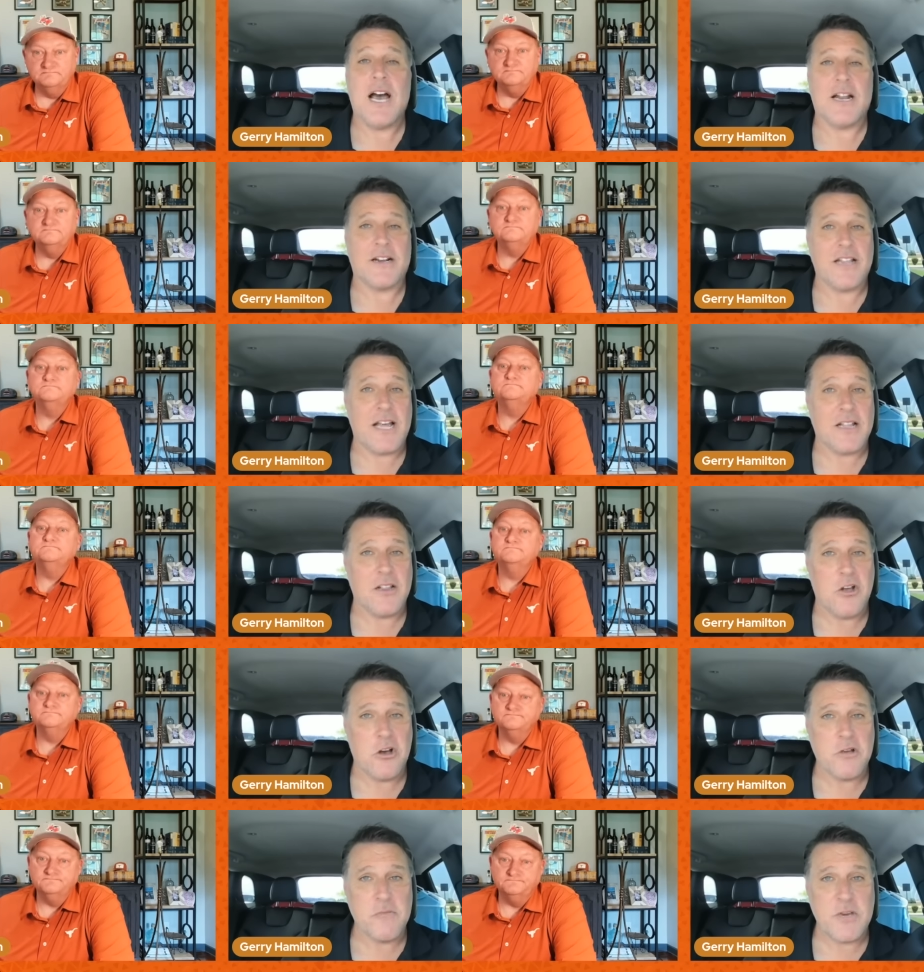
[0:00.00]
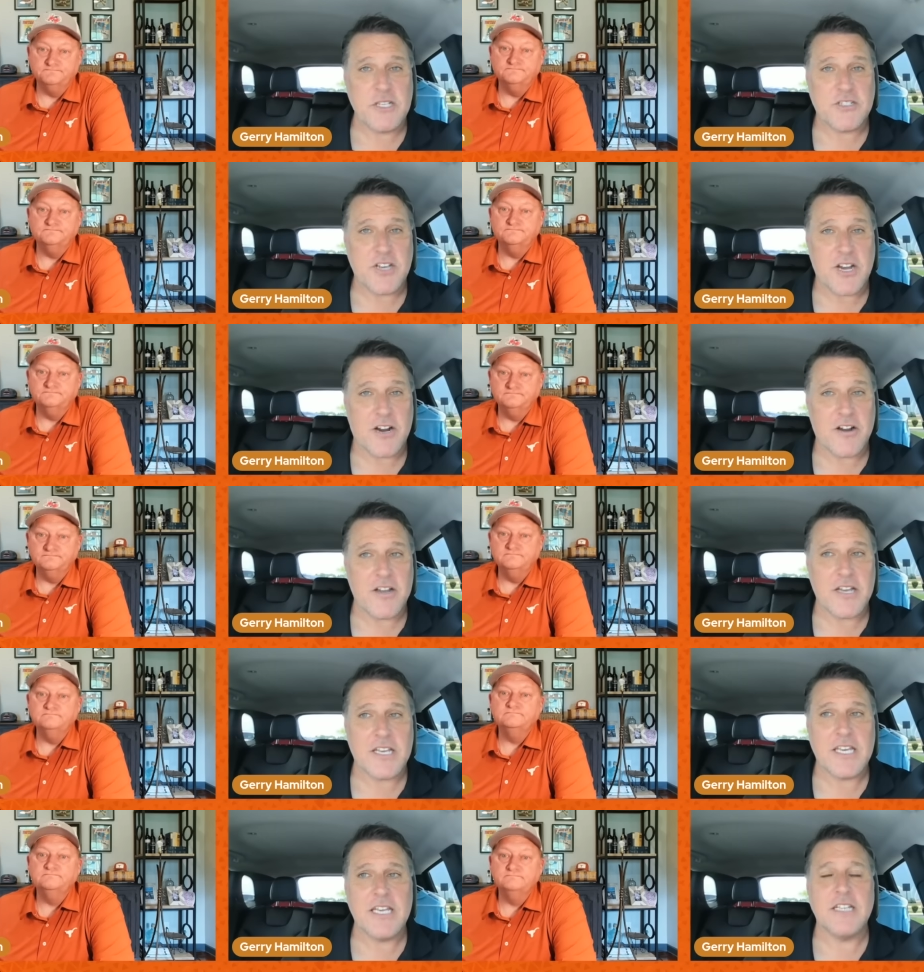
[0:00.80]
Speaker 1: out of that Long Beach
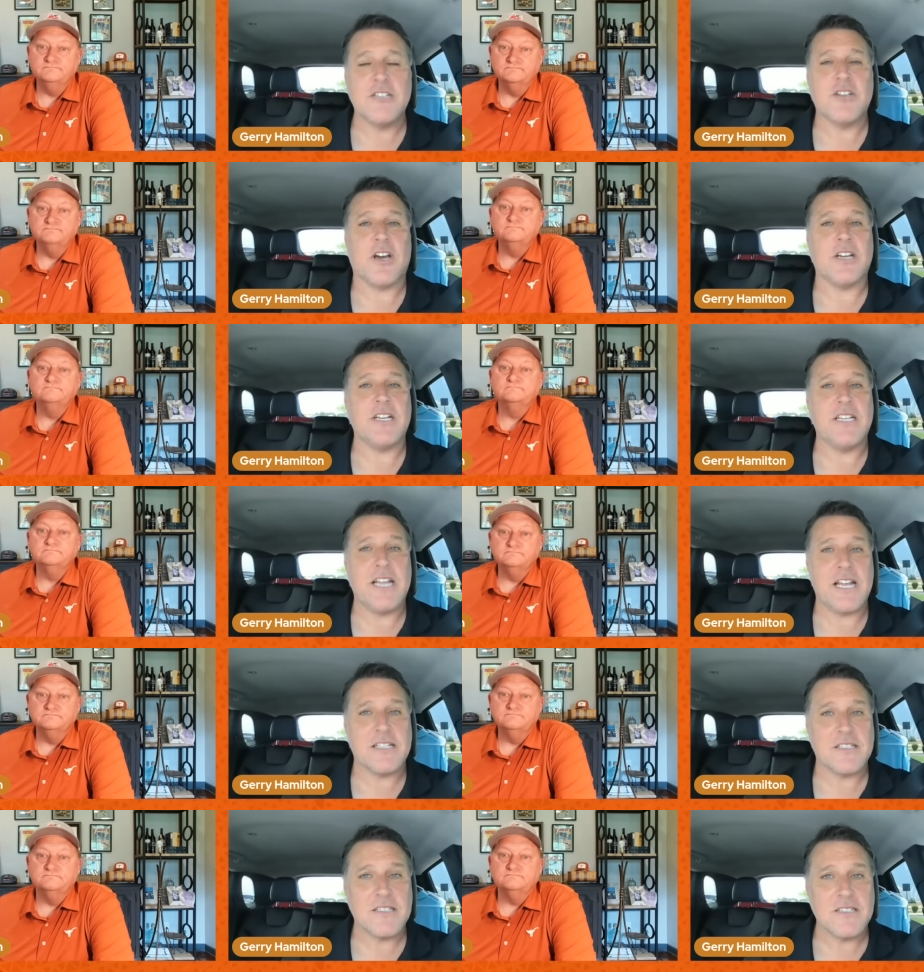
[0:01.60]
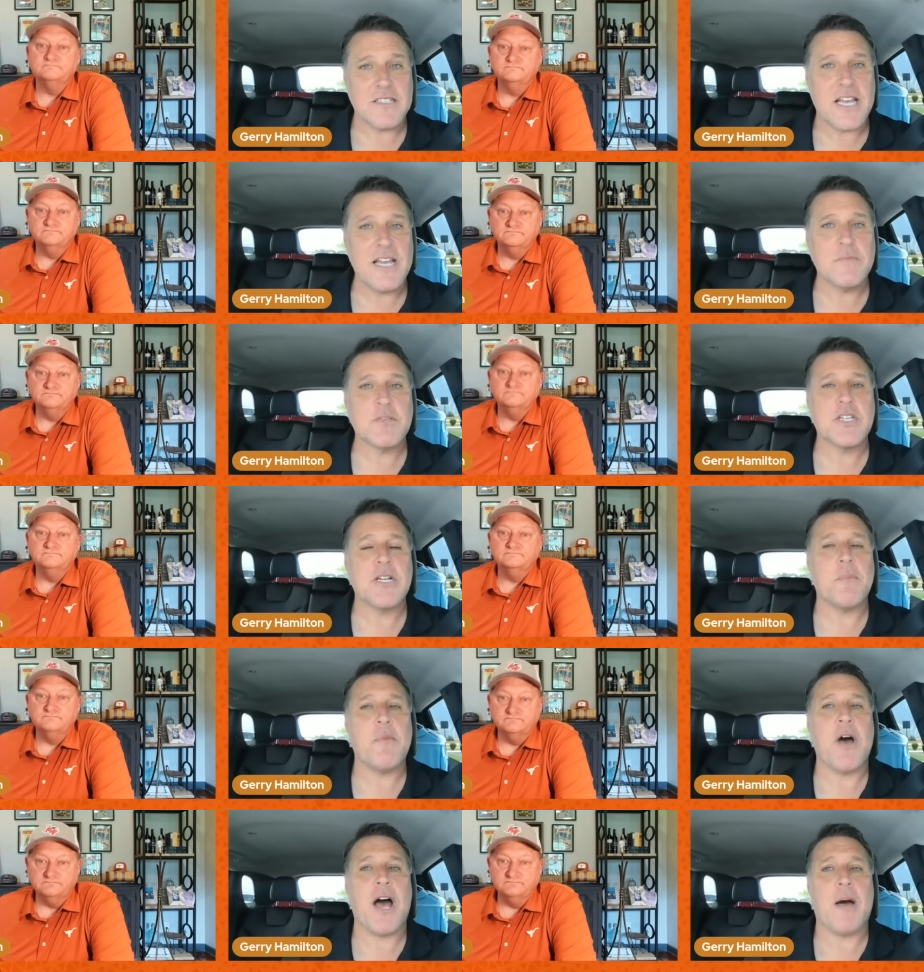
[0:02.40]
area. Again, Johnny Nansen's name's going
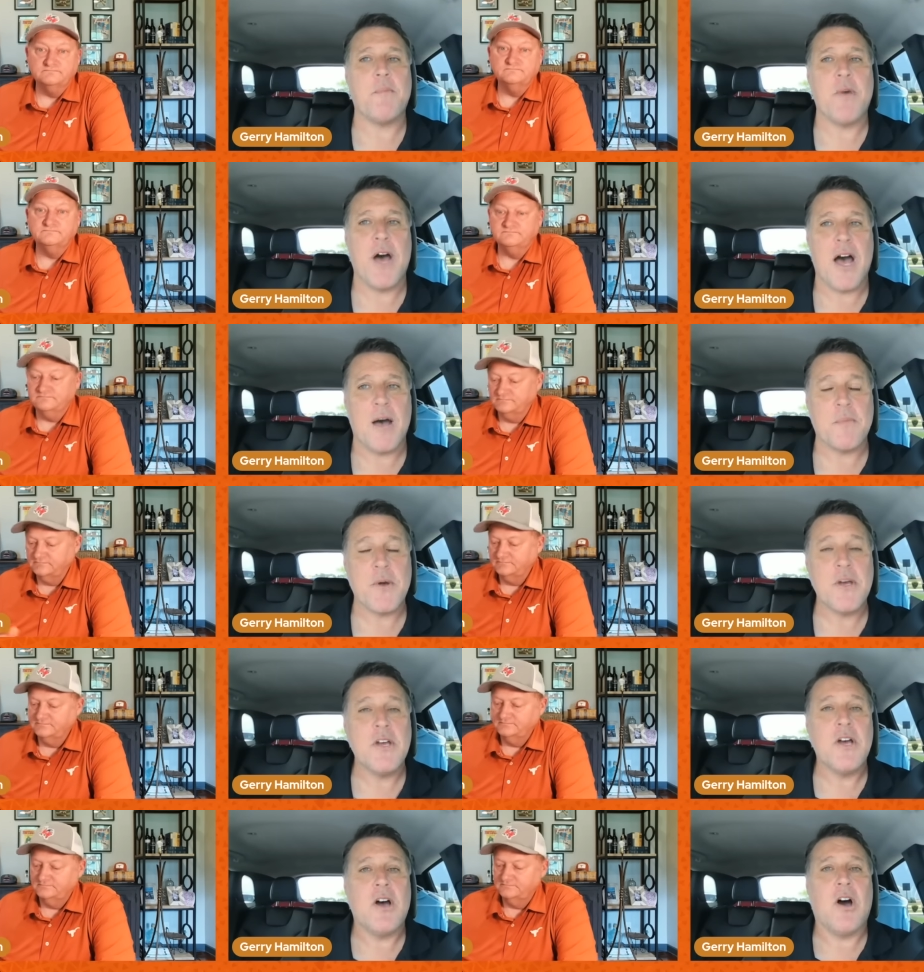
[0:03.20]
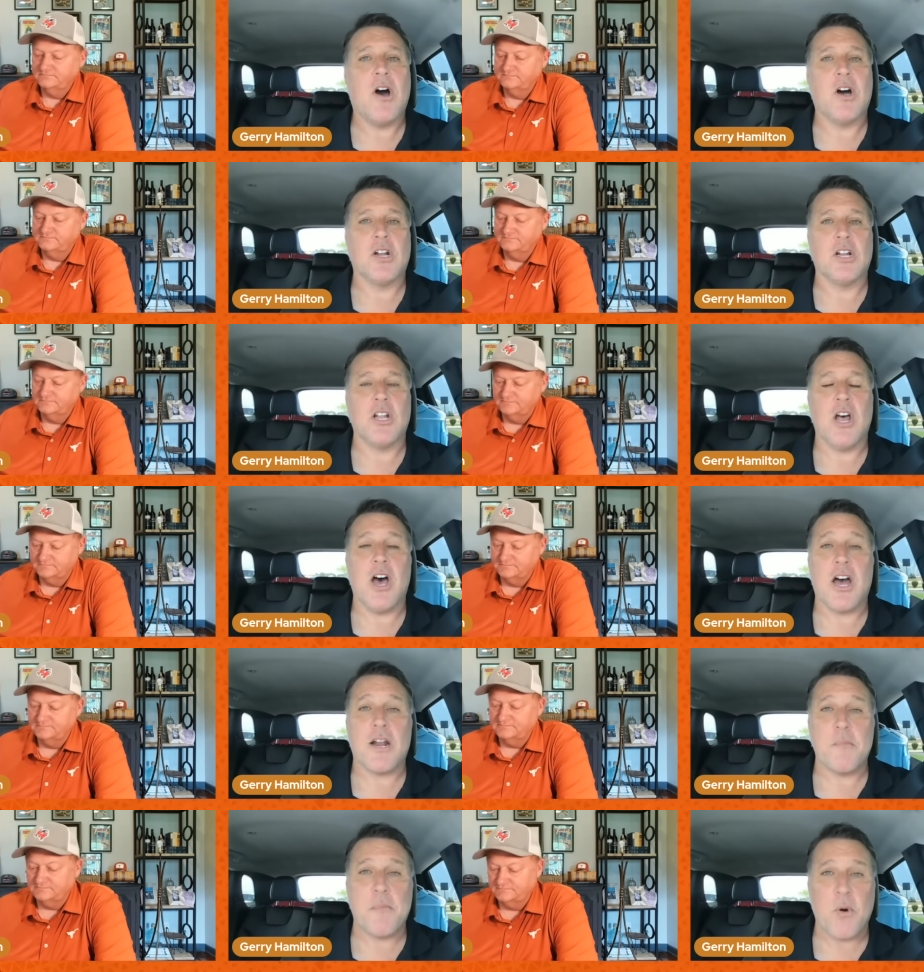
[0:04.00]
to pop up on a
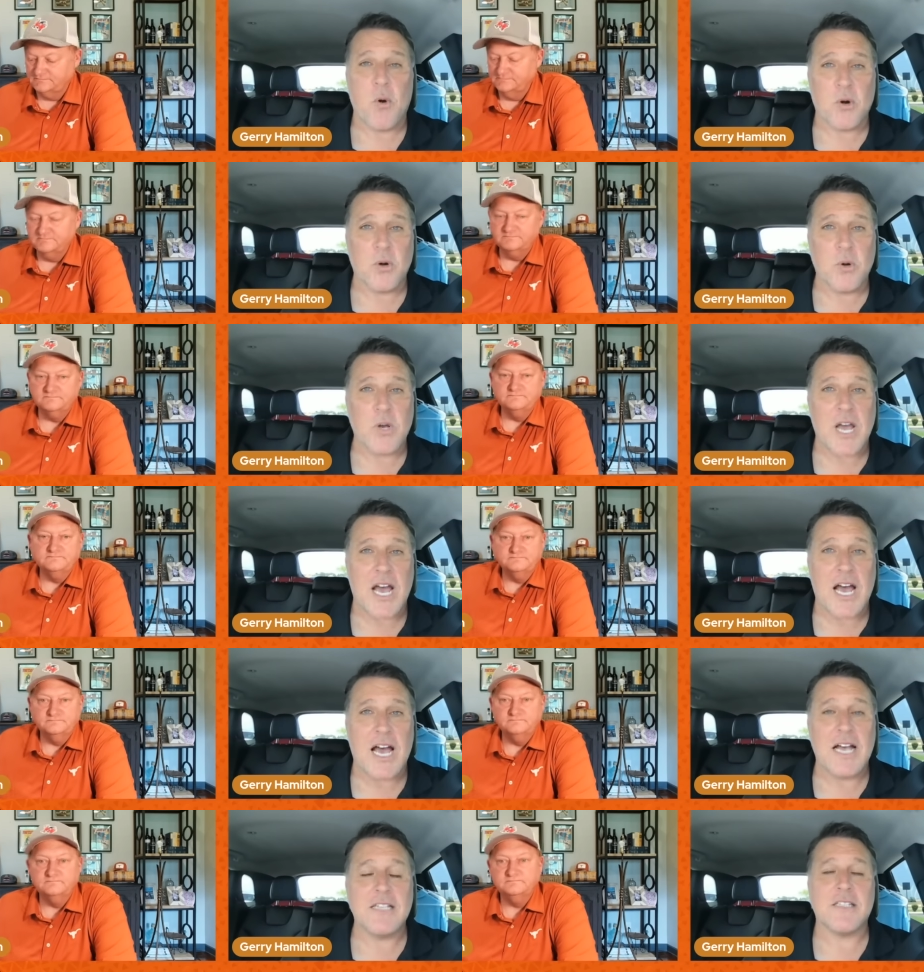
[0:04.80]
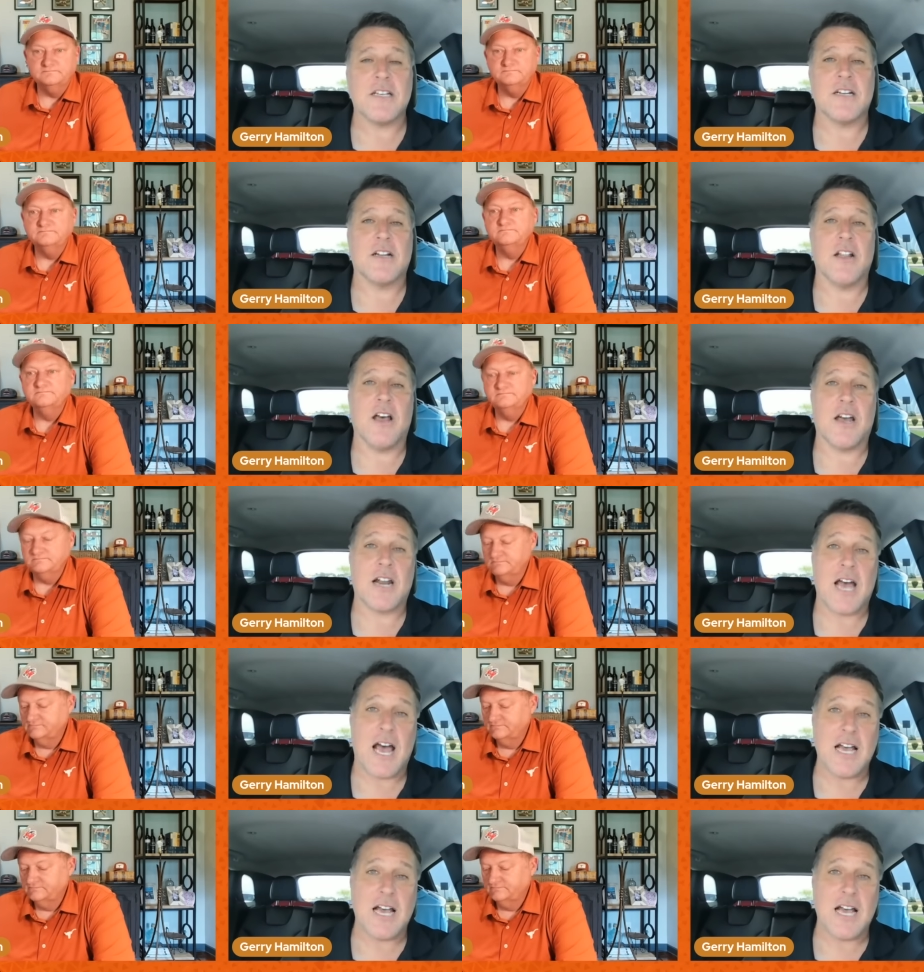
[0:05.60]
lot of portal guys and a lot of